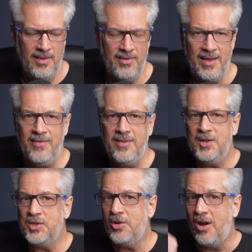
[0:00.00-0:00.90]
Then
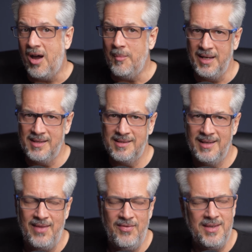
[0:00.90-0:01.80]
there's comments,
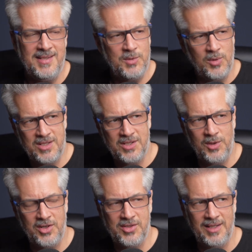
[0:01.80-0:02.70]
and this is what's so
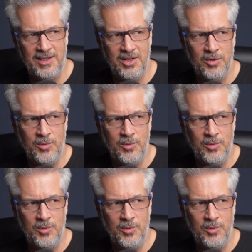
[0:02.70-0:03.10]
interesting.